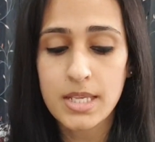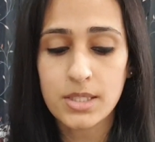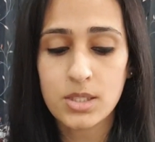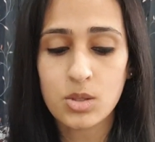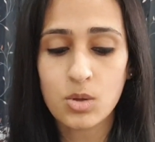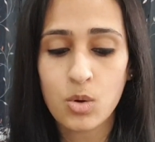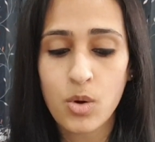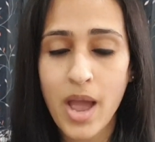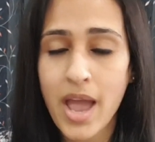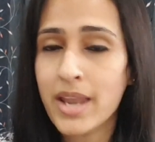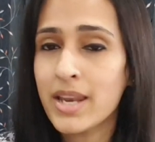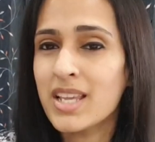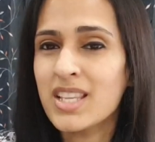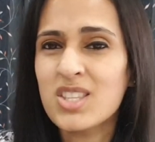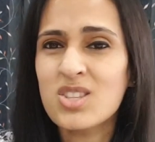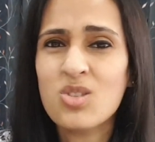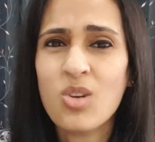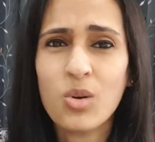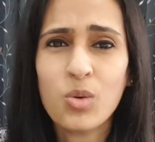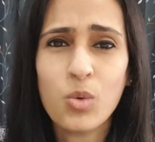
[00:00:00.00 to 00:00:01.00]
So, and
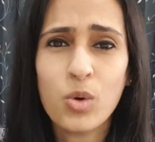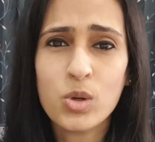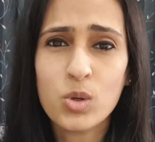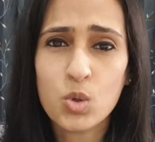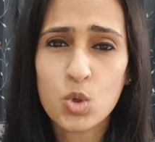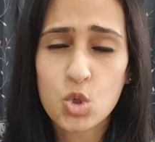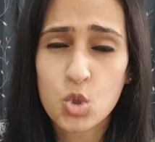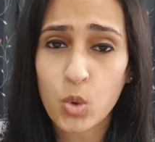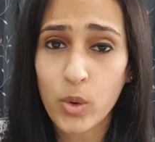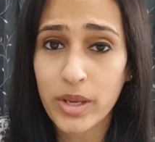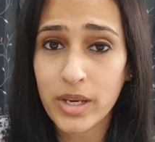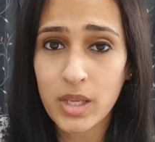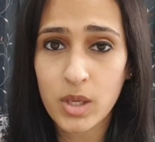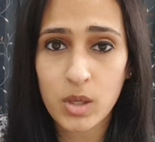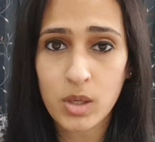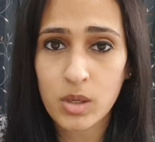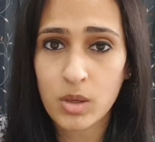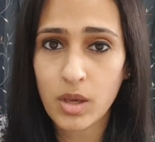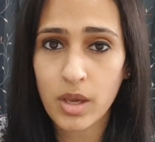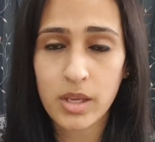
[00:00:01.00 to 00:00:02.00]
it's not going to show
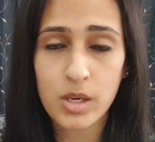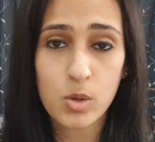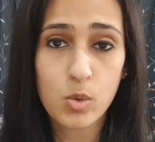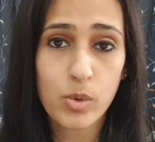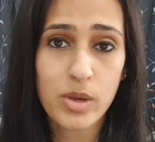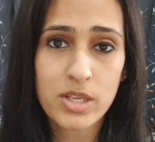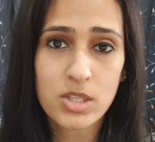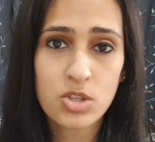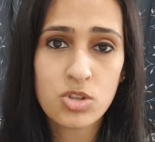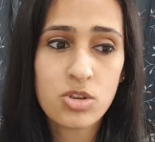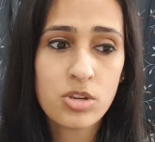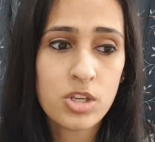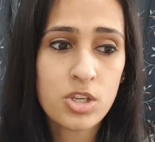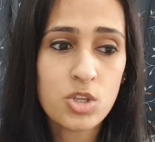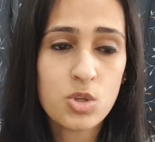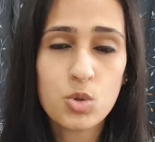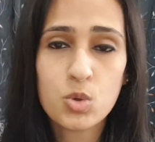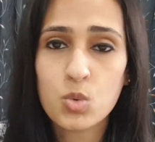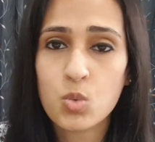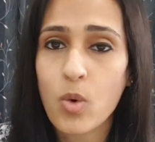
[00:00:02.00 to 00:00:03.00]
anyway, so you
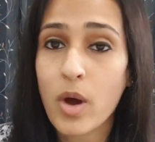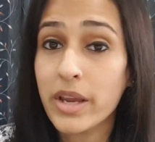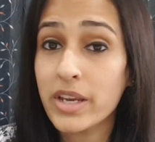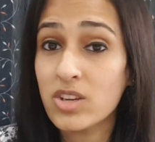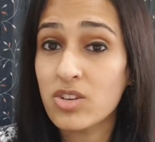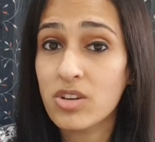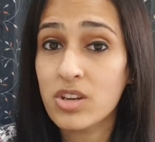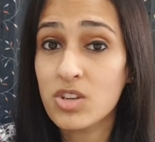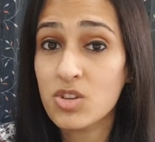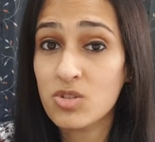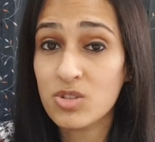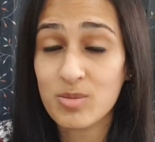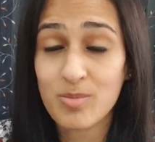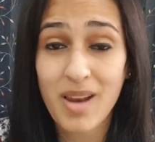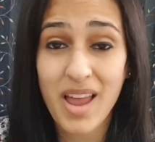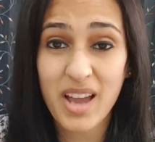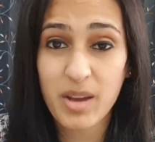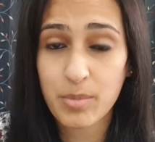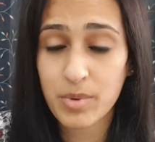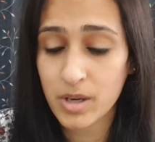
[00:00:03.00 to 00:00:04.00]
can use white, you can use
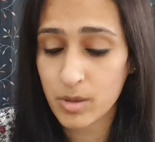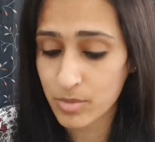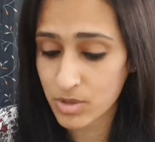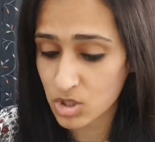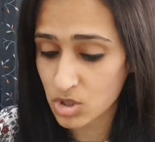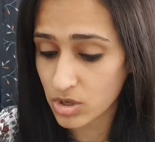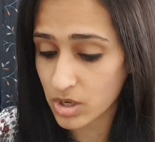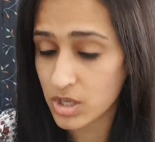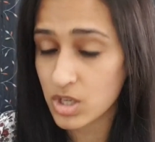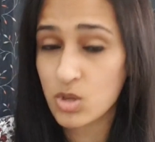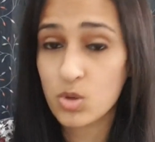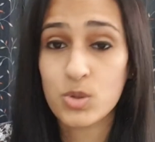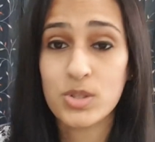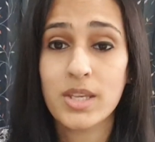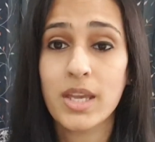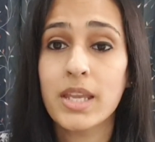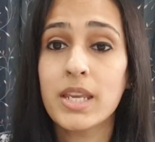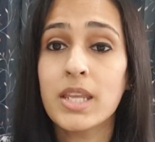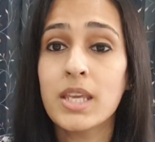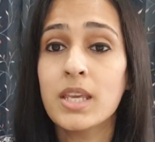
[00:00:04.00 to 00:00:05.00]
black, pretty much you can
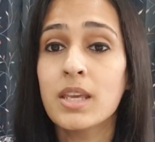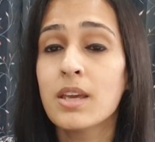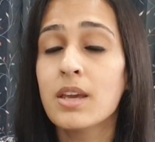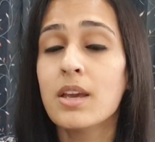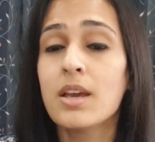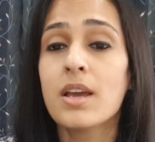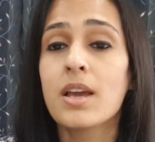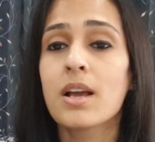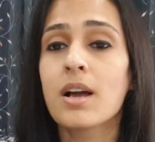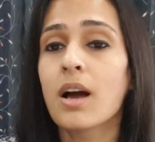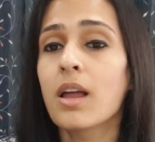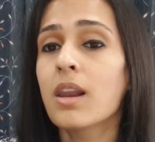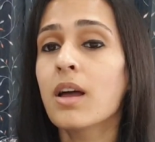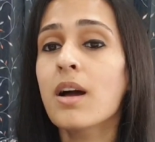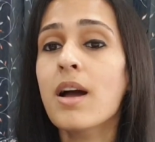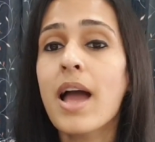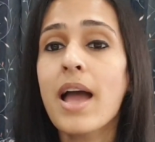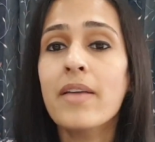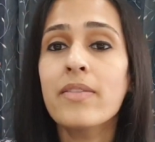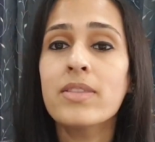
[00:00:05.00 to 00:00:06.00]
use any color.
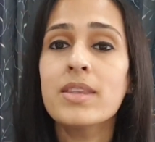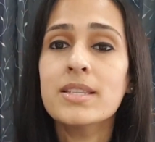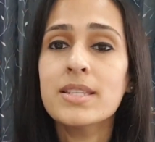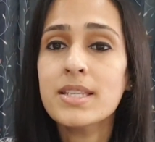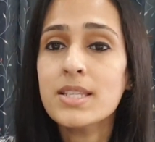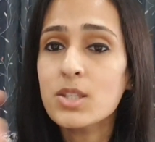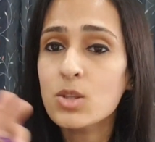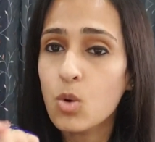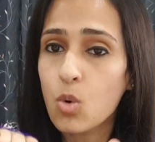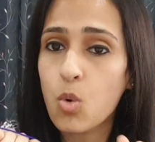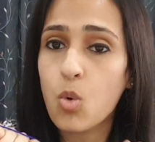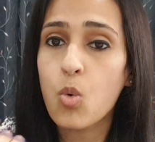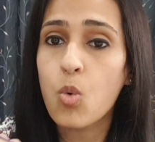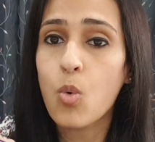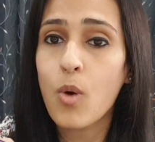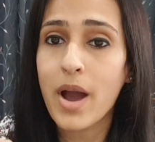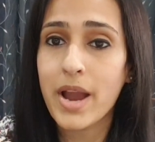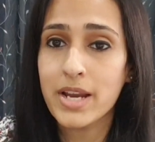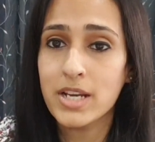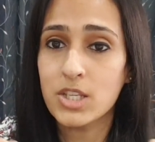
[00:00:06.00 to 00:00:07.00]
And this is
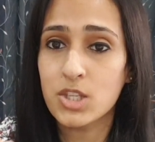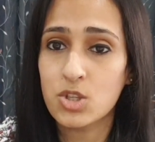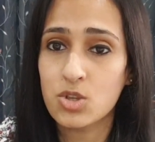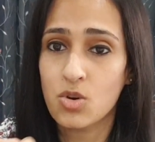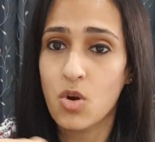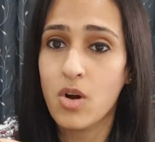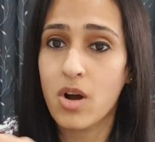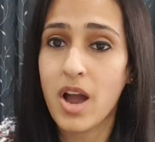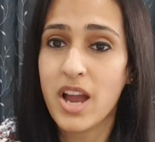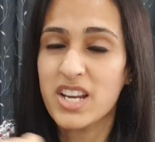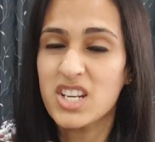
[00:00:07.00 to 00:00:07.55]
quite strong.